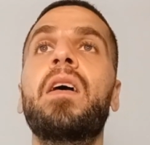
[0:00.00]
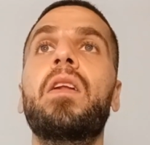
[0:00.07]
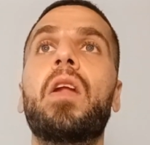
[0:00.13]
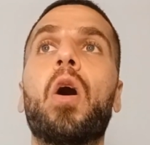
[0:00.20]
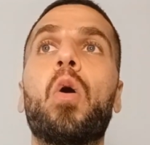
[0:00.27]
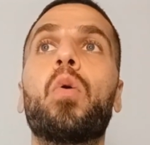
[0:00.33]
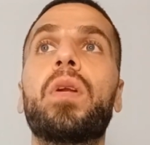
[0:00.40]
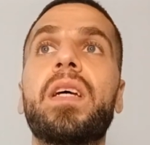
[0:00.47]

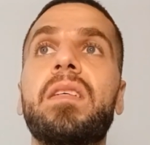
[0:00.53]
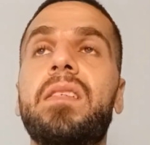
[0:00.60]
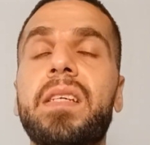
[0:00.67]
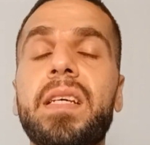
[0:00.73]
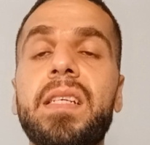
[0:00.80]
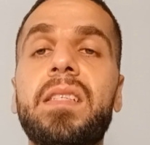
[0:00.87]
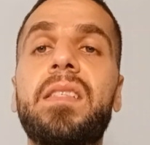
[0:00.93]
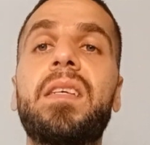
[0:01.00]
No, this
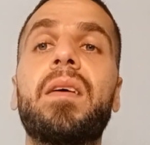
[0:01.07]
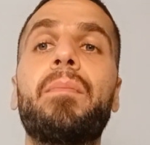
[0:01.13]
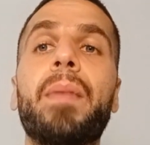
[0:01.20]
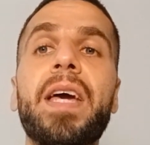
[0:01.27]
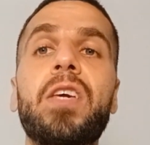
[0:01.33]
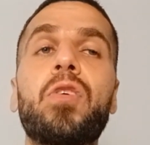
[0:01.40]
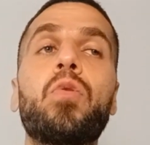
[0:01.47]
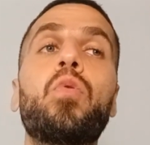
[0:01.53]
is to
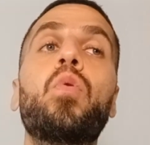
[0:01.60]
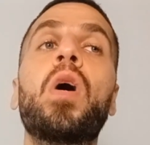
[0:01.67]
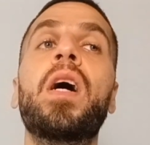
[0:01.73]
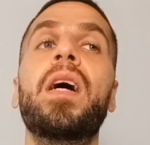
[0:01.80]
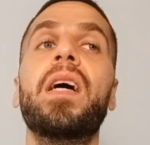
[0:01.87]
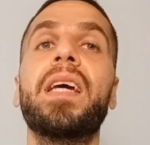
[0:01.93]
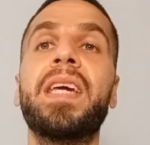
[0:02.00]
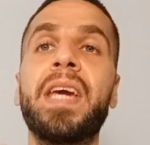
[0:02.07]
make you
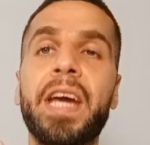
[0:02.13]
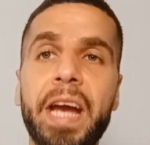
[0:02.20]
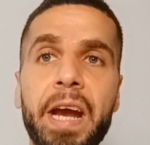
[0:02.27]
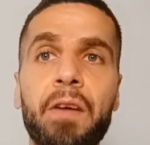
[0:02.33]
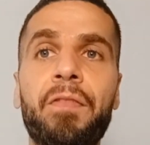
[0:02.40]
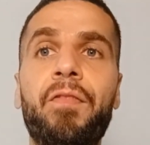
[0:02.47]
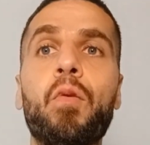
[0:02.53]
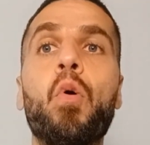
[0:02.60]

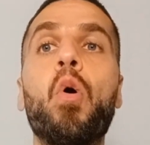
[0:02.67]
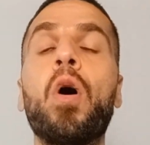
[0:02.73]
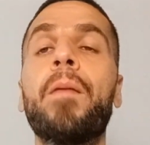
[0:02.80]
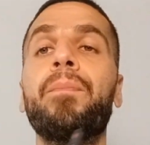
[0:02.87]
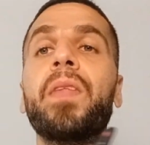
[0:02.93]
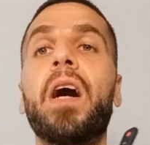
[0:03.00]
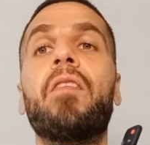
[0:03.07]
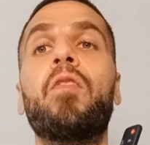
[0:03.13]
careful
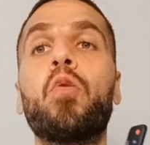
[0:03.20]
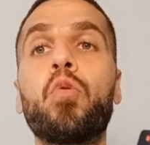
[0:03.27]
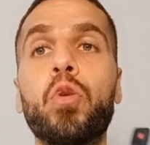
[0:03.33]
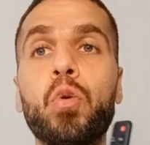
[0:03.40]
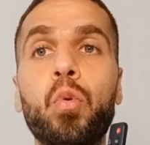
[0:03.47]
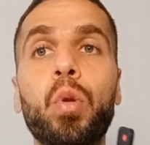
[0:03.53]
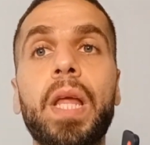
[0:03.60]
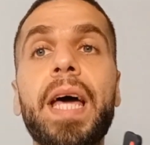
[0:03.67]
of who
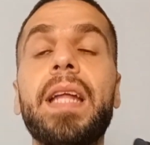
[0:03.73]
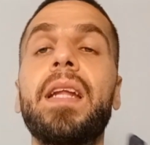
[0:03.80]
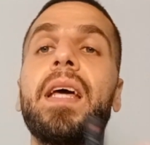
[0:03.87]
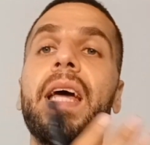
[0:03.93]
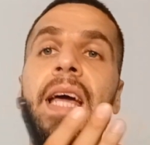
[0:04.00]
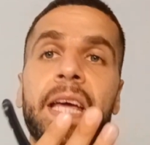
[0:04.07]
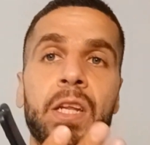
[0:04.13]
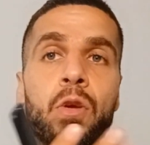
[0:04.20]
you let
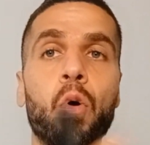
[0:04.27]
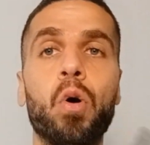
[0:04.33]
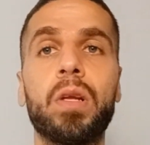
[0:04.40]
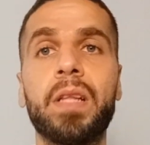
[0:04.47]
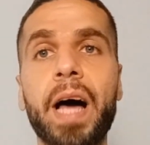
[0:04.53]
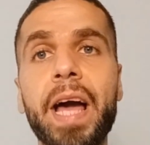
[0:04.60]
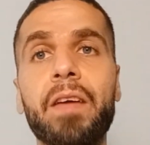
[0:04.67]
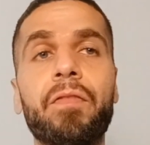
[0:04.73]
in your
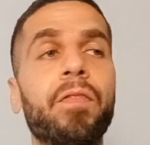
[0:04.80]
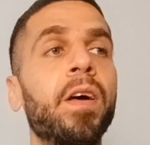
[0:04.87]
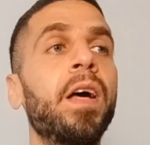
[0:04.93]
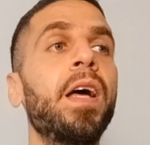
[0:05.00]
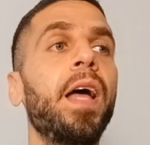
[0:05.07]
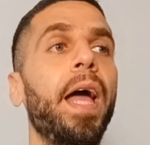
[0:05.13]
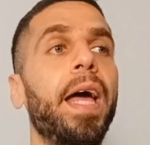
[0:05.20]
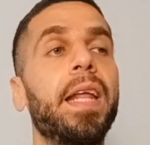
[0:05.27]
life
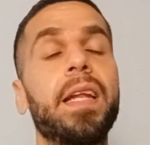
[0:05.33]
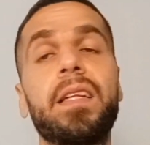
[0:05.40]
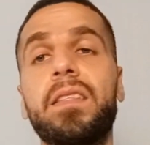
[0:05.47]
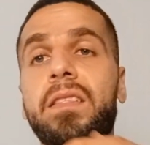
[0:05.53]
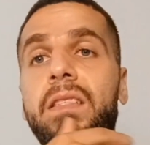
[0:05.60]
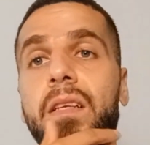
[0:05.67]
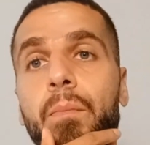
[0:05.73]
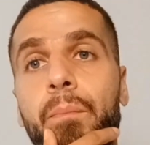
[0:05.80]
and
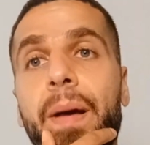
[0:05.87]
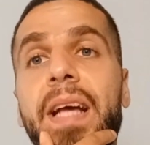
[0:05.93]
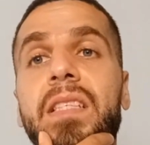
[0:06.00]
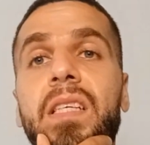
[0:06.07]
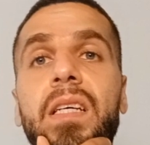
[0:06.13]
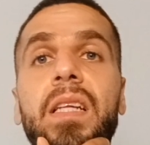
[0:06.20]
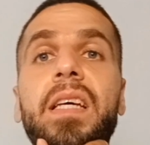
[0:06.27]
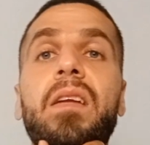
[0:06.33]

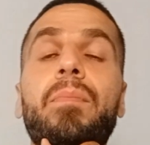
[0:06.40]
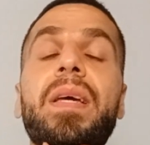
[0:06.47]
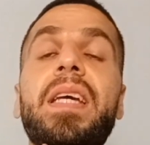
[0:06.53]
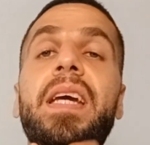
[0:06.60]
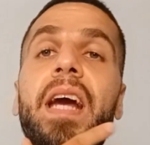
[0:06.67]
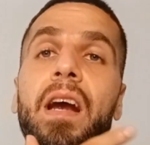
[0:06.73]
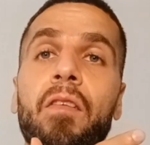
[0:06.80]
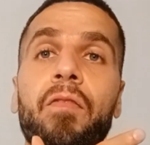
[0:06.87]
basically to be
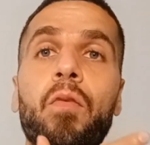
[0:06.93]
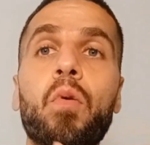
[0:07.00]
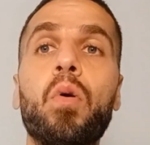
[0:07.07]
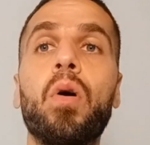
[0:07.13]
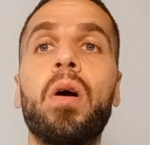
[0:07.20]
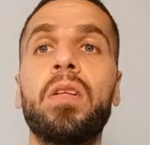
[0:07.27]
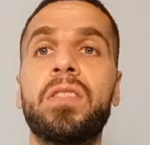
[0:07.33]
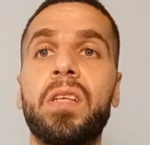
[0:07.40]

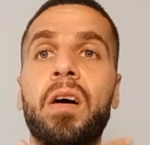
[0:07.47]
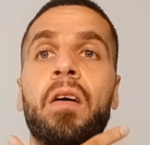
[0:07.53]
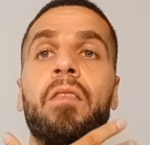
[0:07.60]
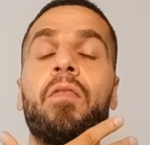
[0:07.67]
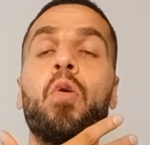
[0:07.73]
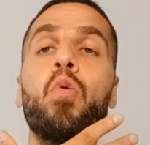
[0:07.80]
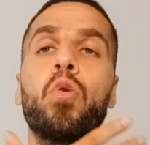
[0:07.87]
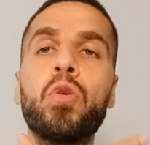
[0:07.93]
careful
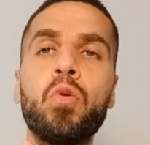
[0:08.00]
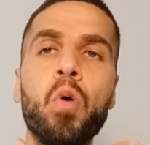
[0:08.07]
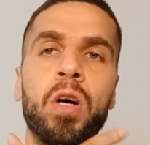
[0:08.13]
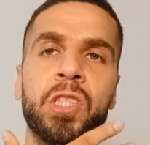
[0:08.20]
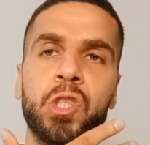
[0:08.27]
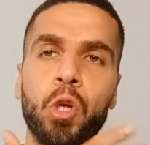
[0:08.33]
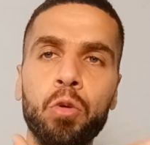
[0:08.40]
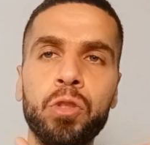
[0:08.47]
of who you
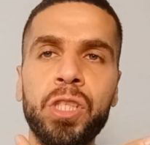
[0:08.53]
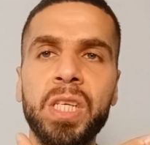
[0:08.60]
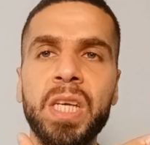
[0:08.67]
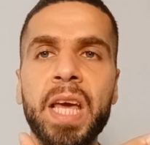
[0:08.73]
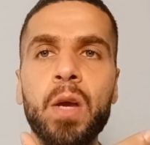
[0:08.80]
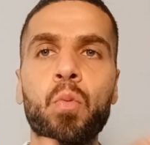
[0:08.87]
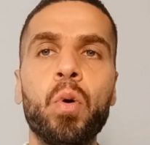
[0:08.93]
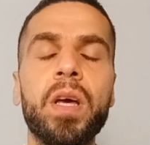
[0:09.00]

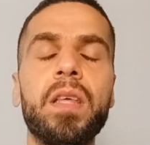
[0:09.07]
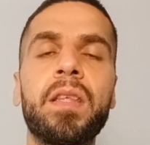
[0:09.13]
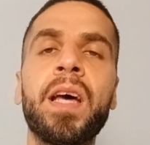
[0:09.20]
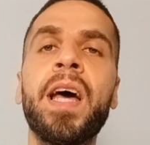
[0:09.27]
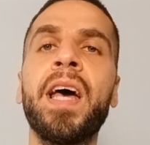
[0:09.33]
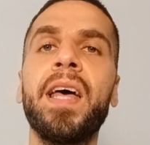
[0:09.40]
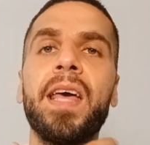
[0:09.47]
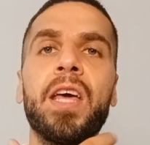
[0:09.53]
associate with
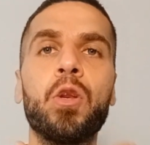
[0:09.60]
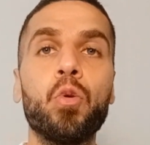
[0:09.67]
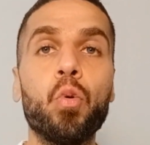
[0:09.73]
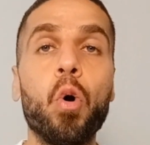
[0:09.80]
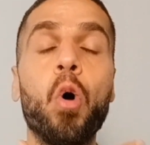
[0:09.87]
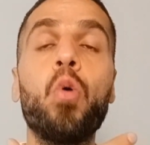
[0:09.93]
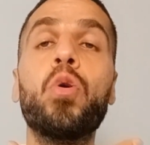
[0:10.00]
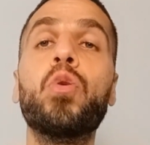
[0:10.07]
and
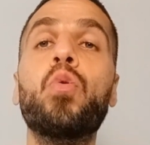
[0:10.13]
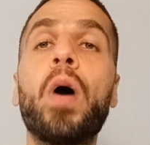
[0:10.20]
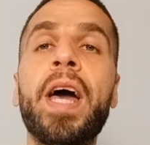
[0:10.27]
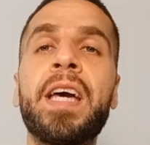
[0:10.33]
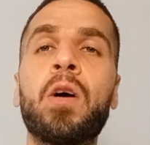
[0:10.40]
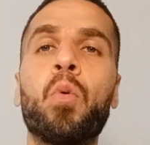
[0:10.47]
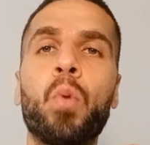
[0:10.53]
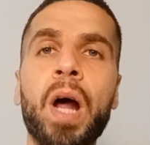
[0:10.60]
who you
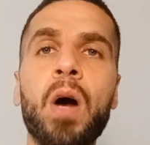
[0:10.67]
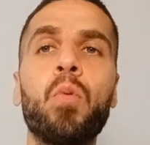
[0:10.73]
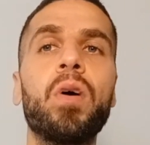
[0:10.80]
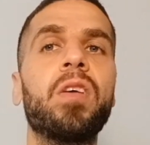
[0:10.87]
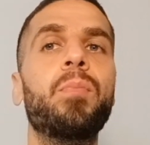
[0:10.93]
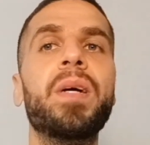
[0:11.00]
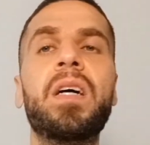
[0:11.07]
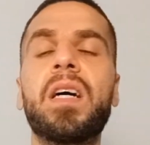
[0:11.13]
hang around
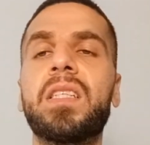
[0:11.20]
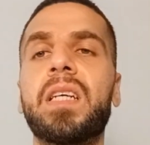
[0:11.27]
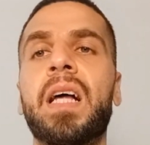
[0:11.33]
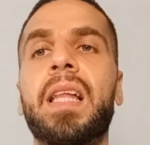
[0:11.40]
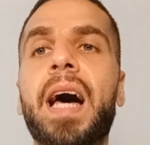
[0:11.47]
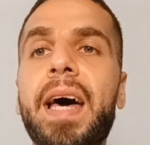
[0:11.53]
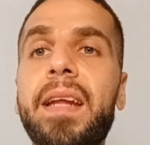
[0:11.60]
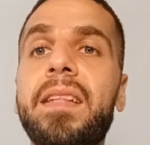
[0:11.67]
with because a
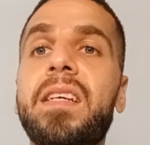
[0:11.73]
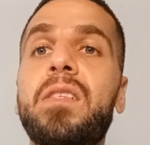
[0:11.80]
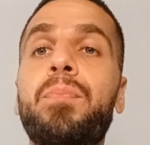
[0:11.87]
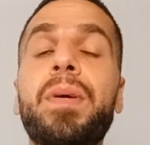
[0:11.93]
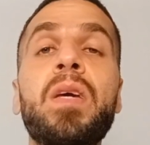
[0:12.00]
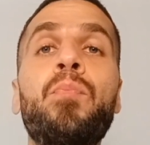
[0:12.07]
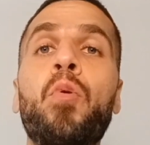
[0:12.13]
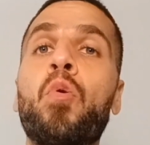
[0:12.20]
lot of these
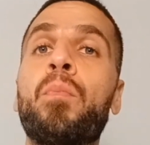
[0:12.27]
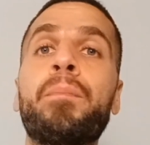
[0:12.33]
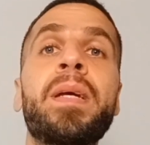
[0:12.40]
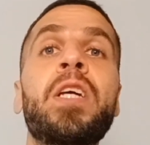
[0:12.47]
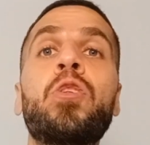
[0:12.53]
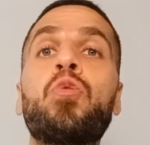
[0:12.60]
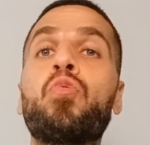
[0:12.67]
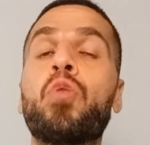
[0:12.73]
people
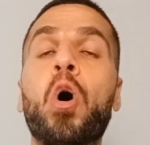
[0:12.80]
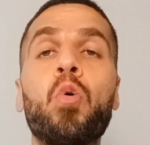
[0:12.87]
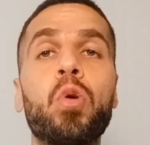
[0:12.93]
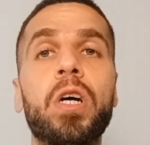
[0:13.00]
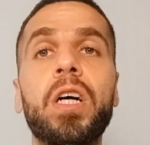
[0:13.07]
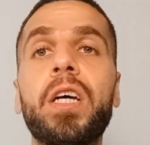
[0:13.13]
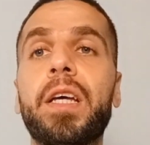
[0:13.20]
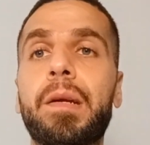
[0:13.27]
mean you no
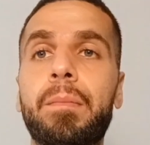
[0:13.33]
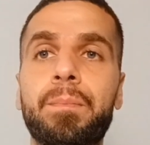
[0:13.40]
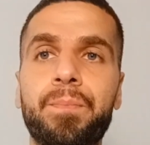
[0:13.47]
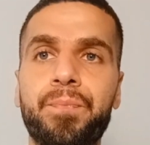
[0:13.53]
good.